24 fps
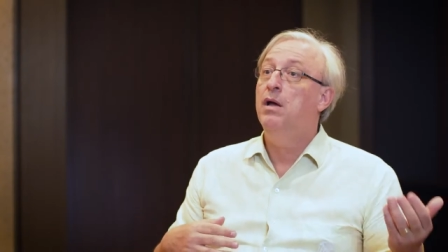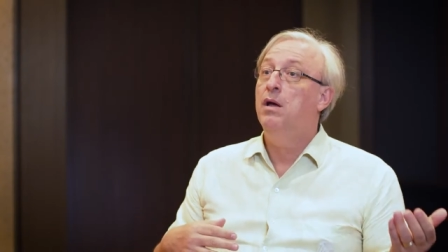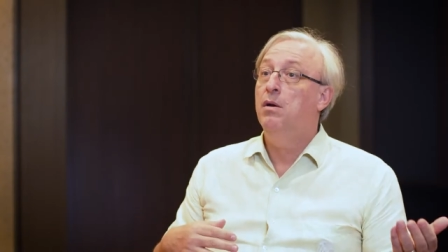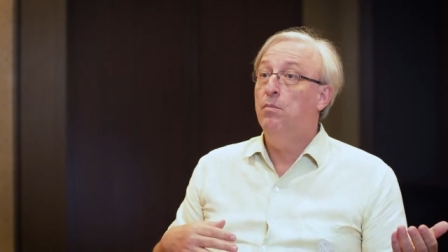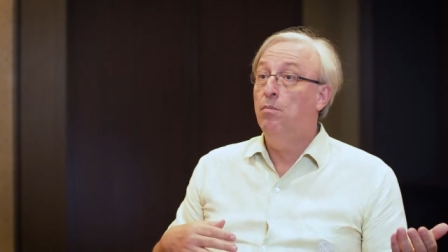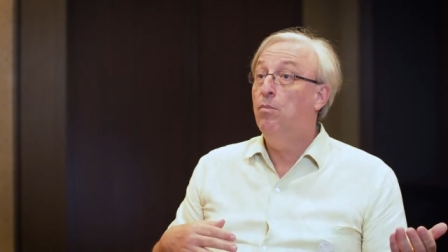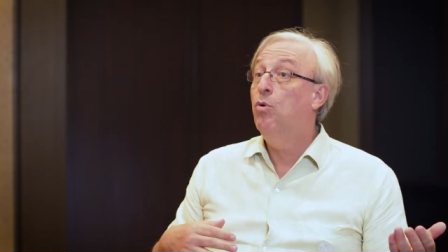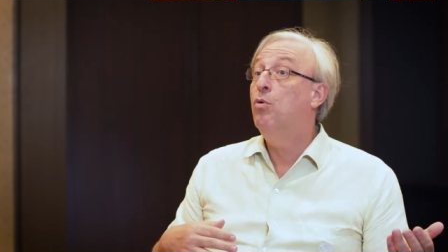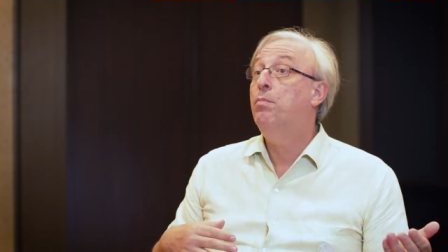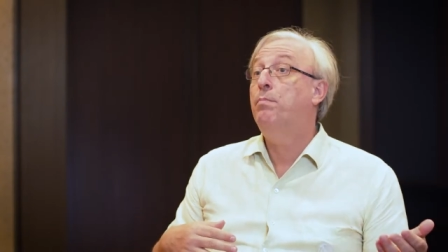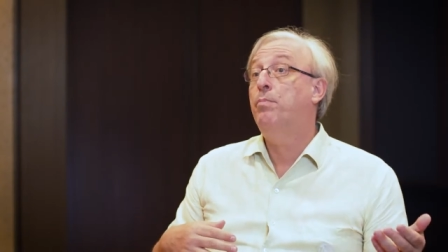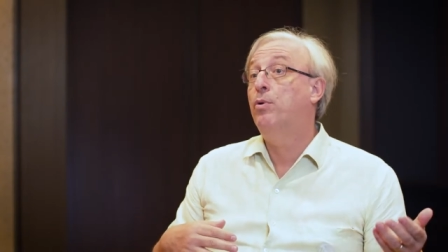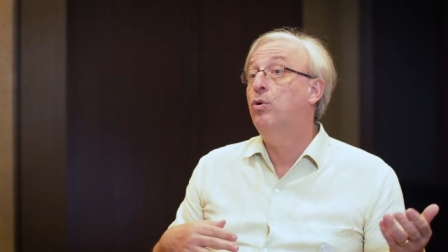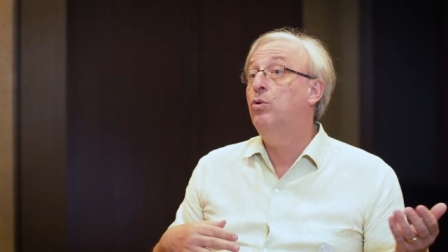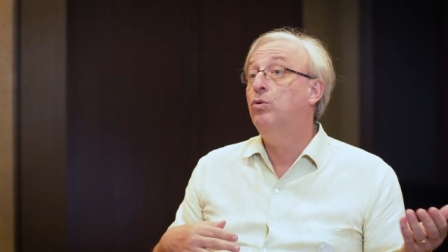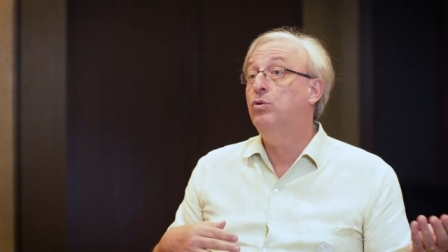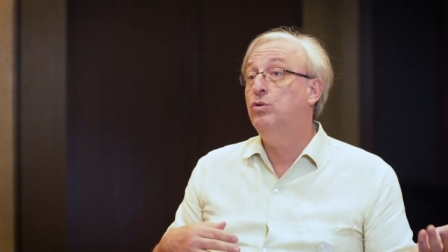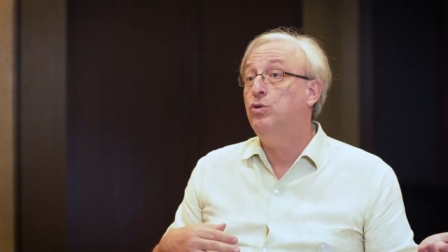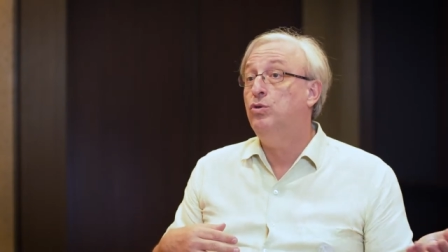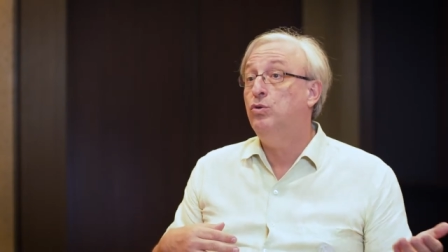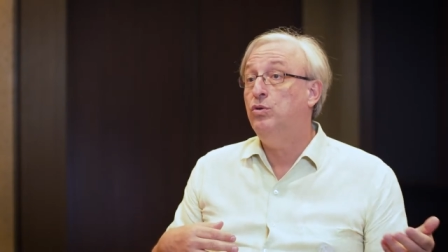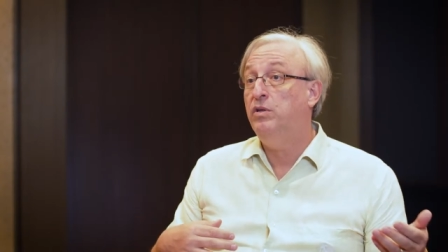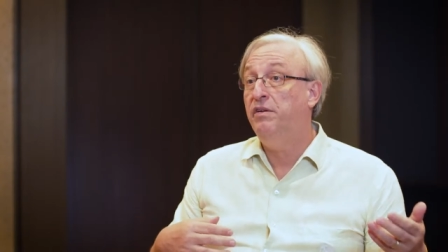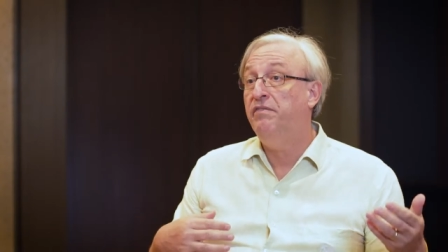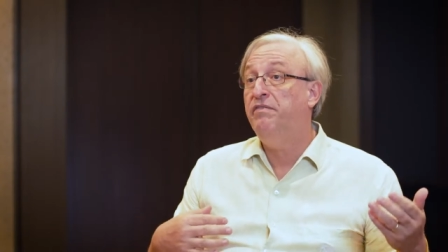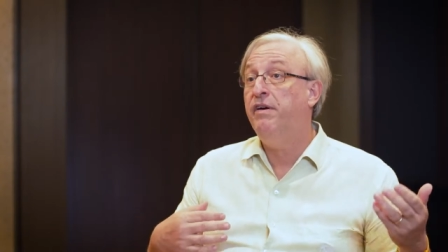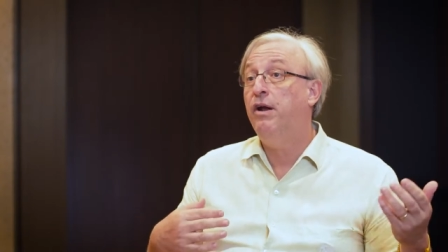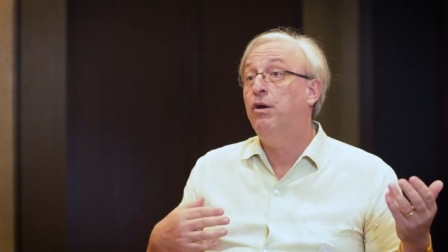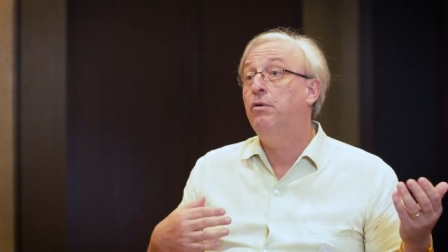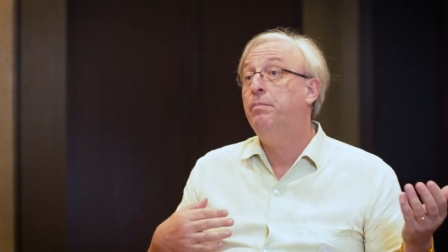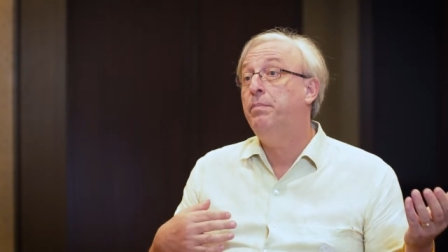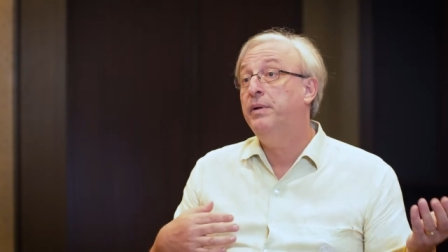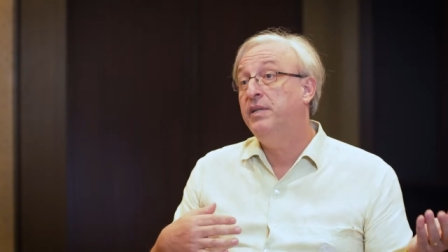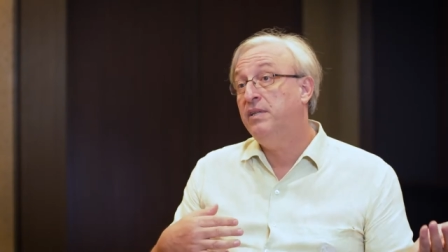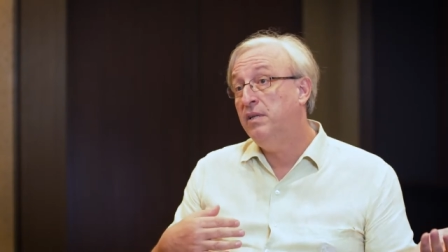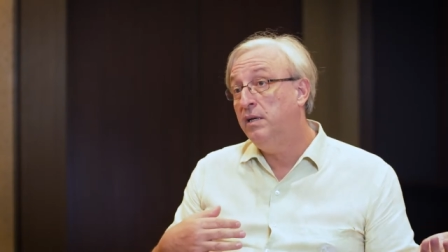more prone to
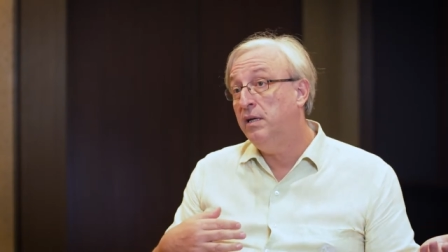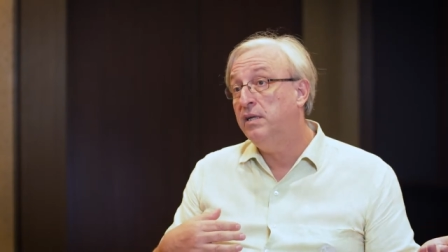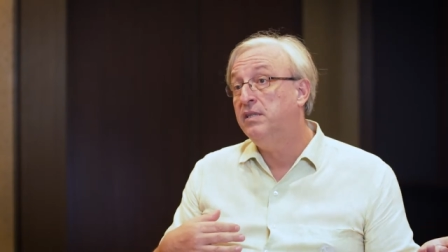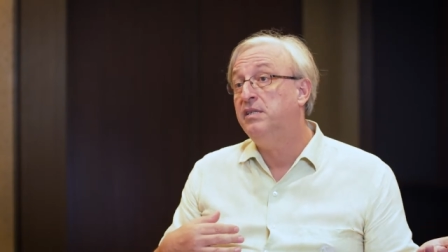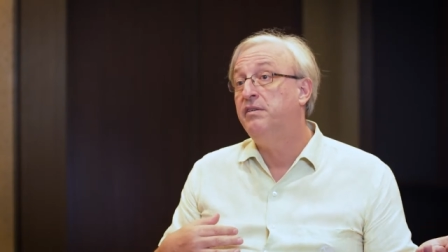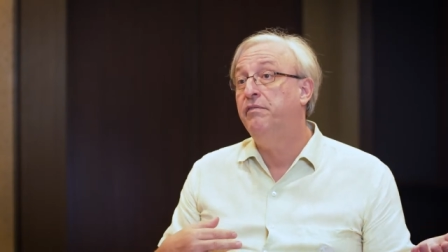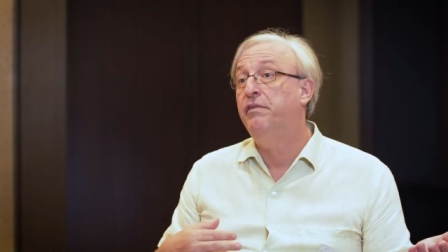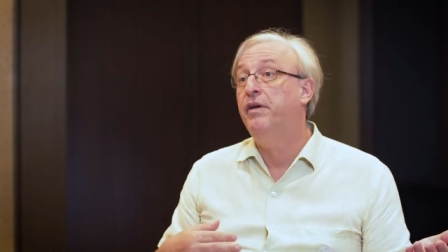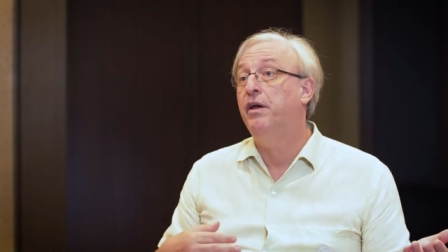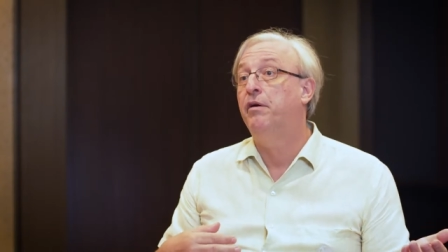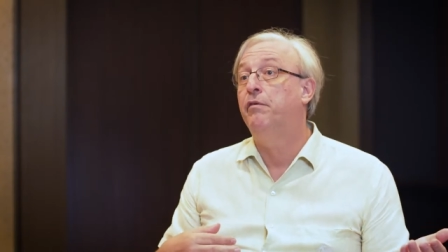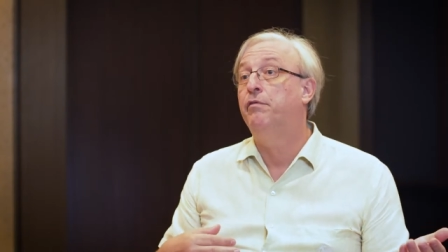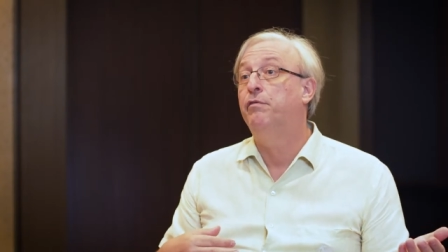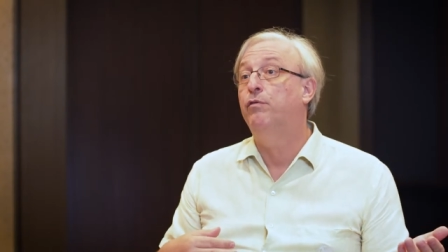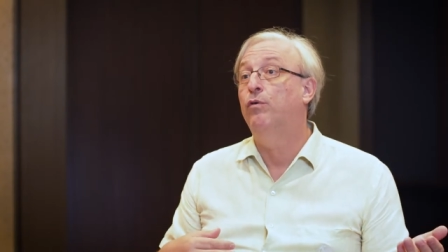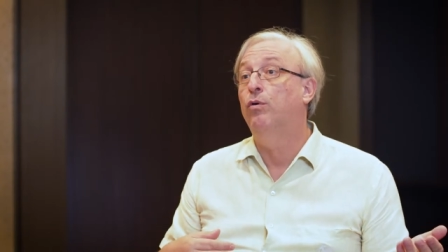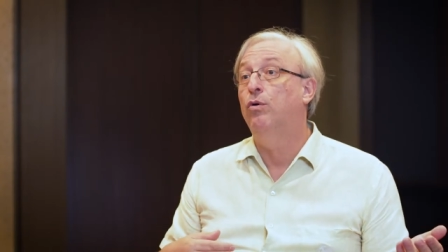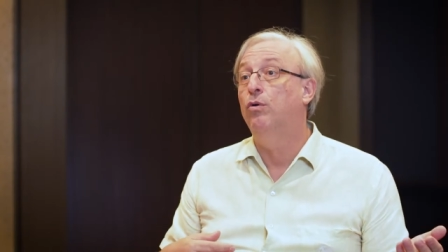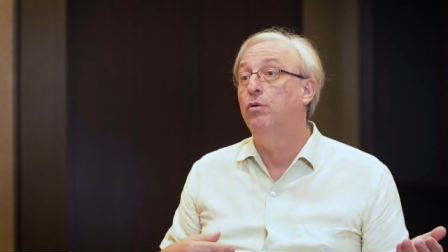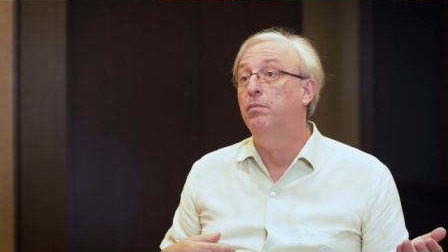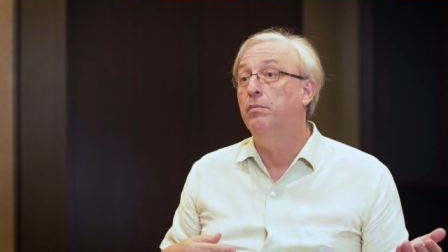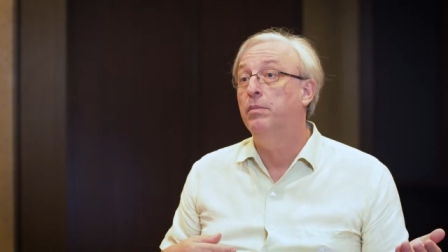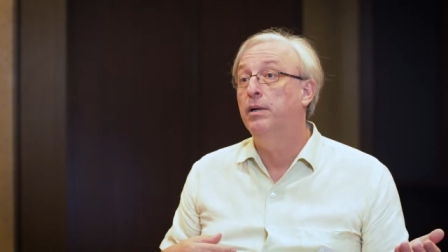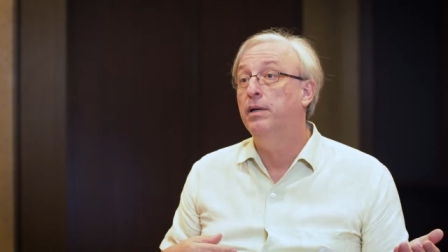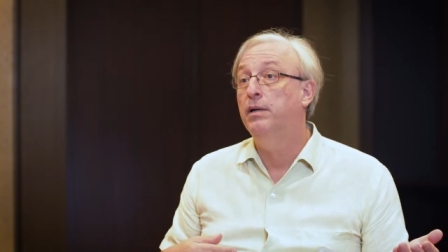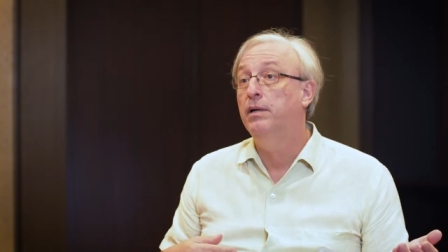develop it in a severe form.